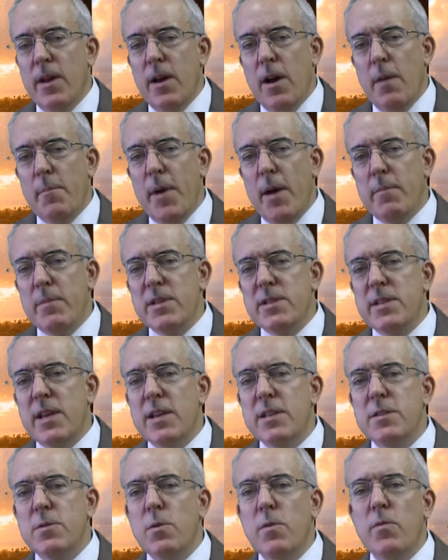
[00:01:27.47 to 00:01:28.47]
about
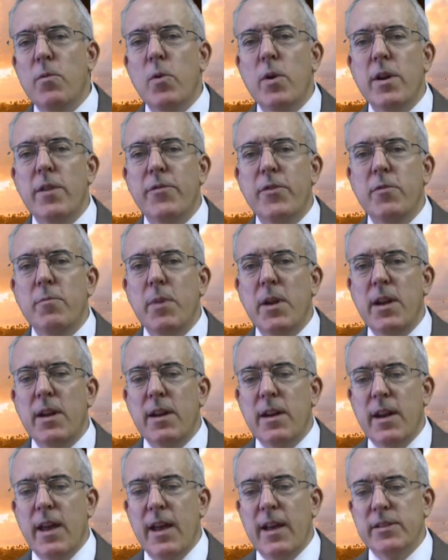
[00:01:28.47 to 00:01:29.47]
mistakes to avoid if you've been in
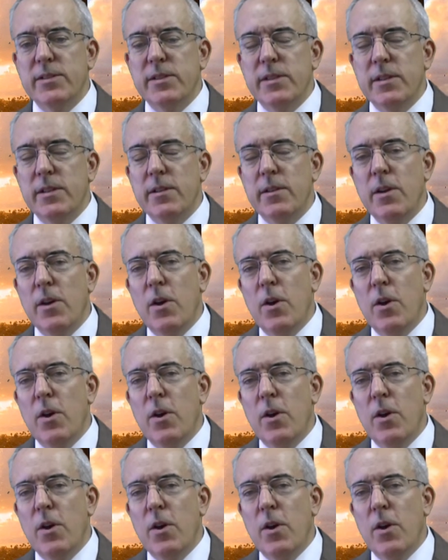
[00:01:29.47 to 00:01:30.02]
an accident,